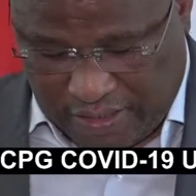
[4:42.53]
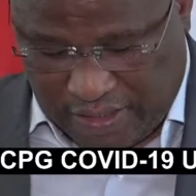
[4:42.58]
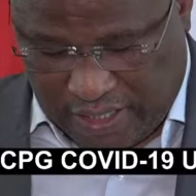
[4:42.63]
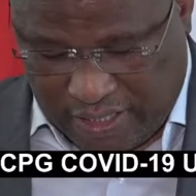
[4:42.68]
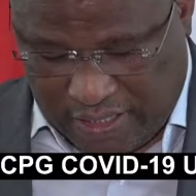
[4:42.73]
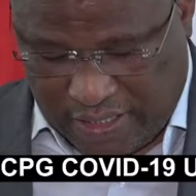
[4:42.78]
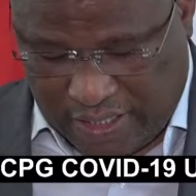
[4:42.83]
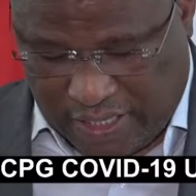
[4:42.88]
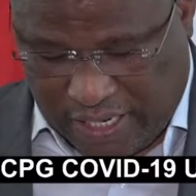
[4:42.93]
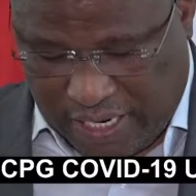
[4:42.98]

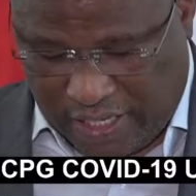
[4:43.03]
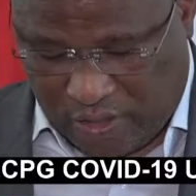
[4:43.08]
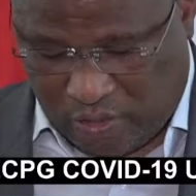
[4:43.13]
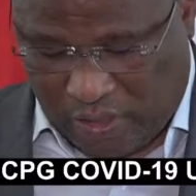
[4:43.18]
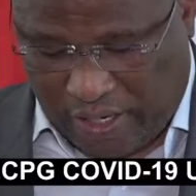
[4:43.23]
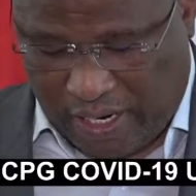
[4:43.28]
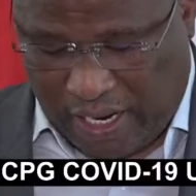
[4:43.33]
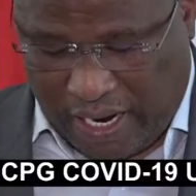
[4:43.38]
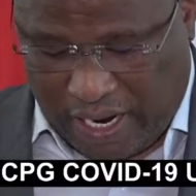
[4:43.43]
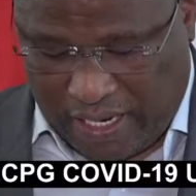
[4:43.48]
critical to
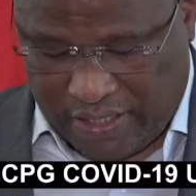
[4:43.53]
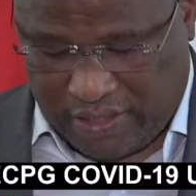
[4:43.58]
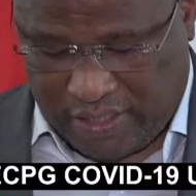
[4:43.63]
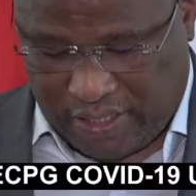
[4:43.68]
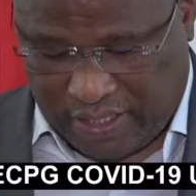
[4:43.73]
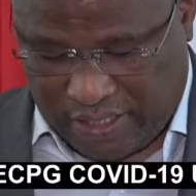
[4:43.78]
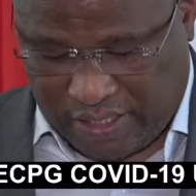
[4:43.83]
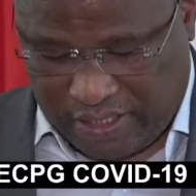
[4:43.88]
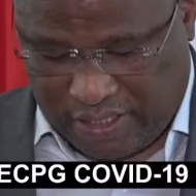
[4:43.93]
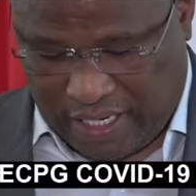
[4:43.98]
enhance
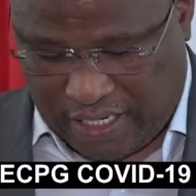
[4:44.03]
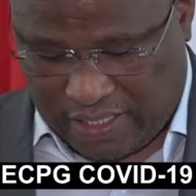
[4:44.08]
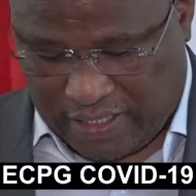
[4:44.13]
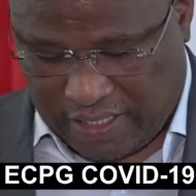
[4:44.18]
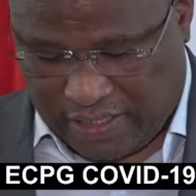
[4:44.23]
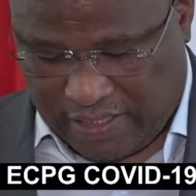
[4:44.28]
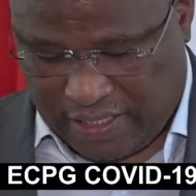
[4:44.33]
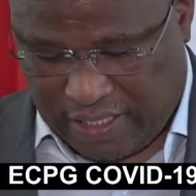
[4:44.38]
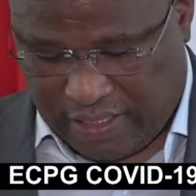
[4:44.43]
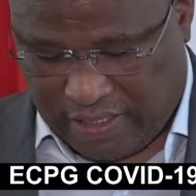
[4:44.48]

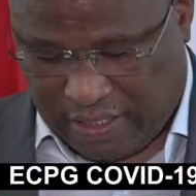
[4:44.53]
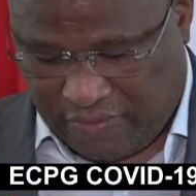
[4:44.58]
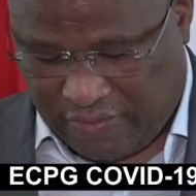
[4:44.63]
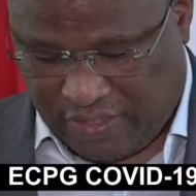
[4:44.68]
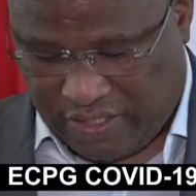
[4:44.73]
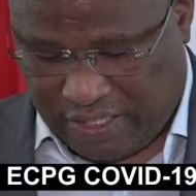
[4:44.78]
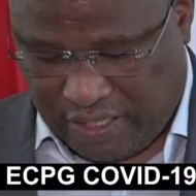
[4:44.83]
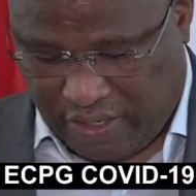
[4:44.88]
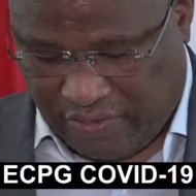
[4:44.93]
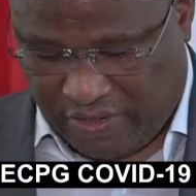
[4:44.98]
risk-adjusted service
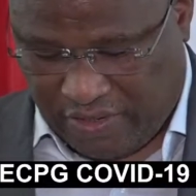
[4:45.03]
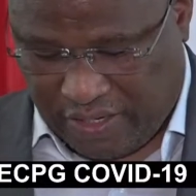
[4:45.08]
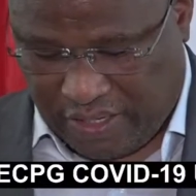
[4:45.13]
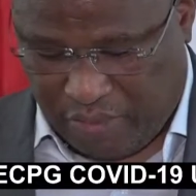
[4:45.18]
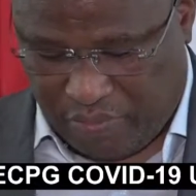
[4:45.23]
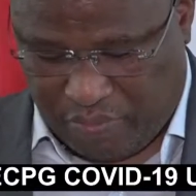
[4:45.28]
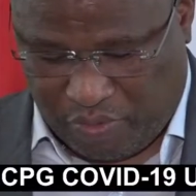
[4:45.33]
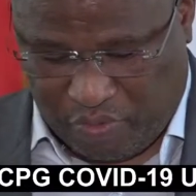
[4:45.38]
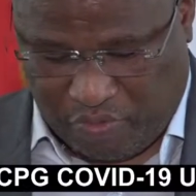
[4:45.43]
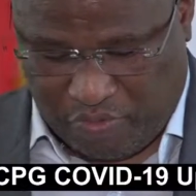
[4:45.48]
delivery
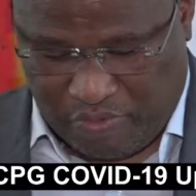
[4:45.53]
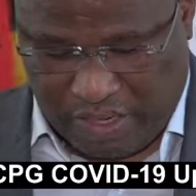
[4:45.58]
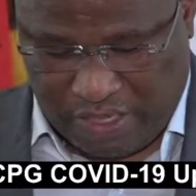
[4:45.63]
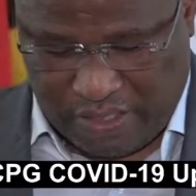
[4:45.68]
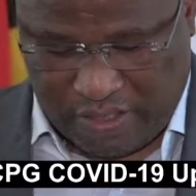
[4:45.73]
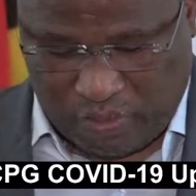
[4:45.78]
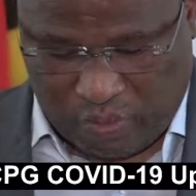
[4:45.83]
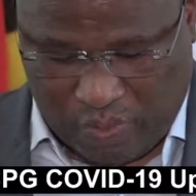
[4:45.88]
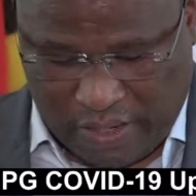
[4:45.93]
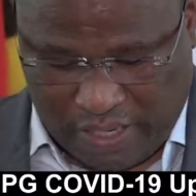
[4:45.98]

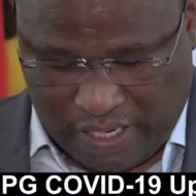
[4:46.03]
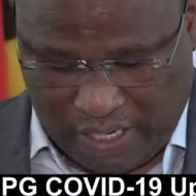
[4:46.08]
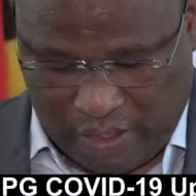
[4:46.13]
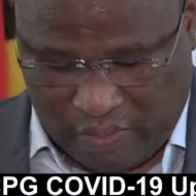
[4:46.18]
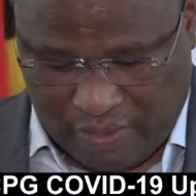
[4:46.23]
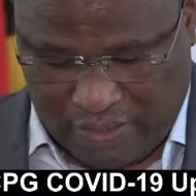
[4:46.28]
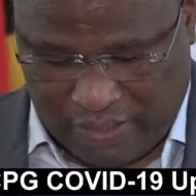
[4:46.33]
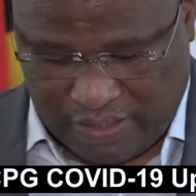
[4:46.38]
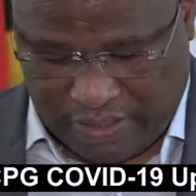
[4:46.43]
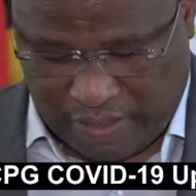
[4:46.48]
improvement, working
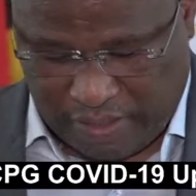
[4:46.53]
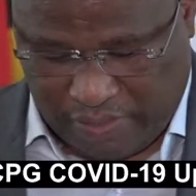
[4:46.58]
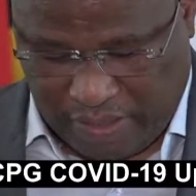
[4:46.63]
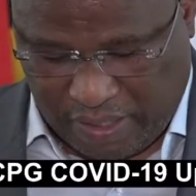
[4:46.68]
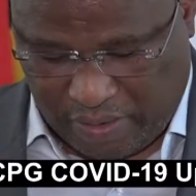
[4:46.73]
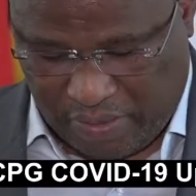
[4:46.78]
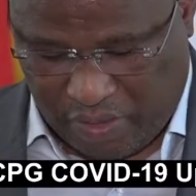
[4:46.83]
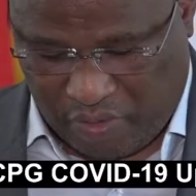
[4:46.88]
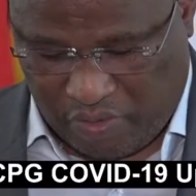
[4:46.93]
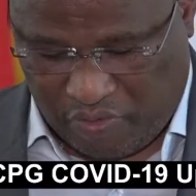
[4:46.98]
with the
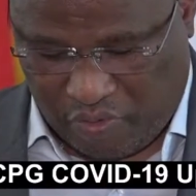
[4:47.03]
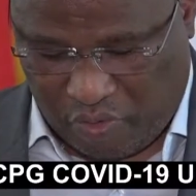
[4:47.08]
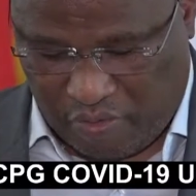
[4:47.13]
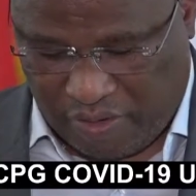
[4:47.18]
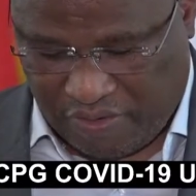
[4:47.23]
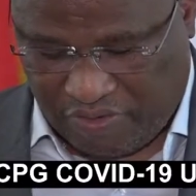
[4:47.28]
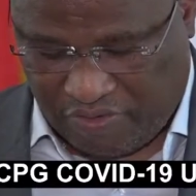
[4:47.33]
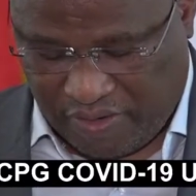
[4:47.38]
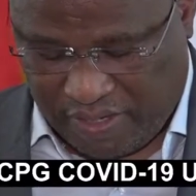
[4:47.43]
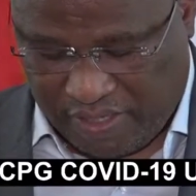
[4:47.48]
Department of Home
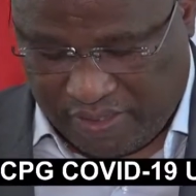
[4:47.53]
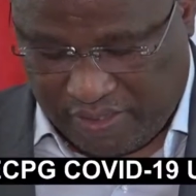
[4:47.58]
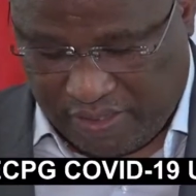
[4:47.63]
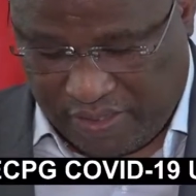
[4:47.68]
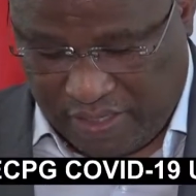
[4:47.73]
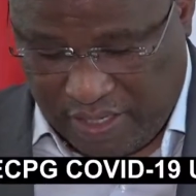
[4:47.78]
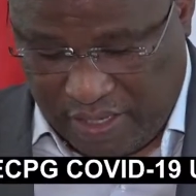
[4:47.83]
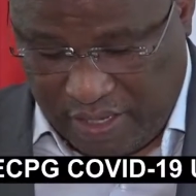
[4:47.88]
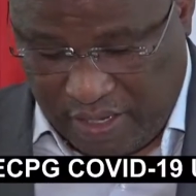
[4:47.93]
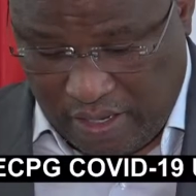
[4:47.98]
Affairs,
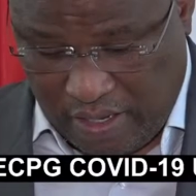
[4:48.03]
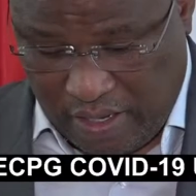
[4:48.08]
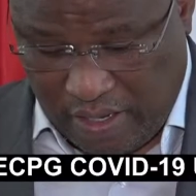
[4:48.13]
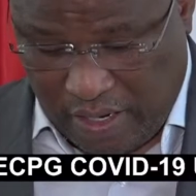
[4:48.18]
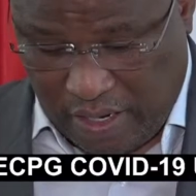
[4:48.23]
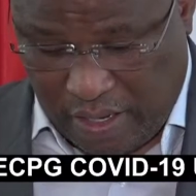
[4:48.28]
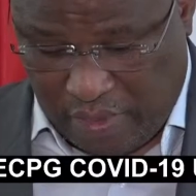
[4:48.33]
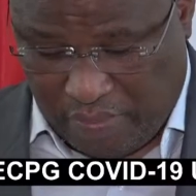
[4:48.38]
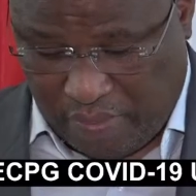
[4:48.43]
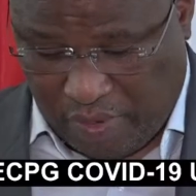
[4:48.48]

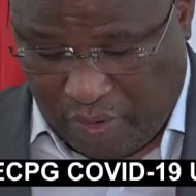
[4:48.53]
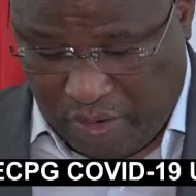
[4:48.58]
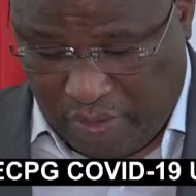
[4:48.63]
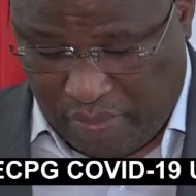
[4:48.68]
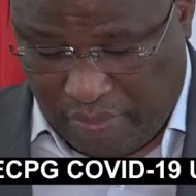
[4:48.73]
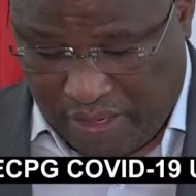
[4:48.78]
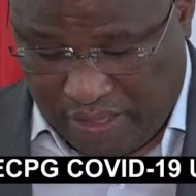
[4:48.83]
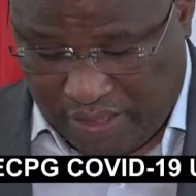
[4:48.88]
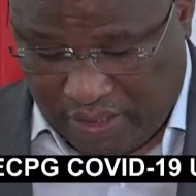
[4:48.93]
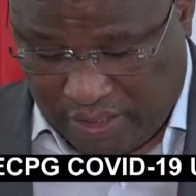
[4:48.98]

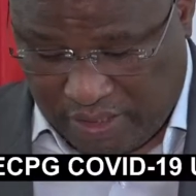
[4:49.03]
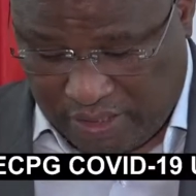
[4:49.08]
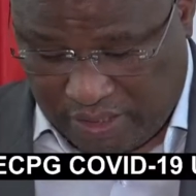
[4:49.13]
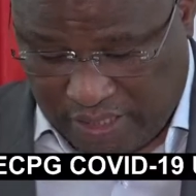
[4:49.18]
Employment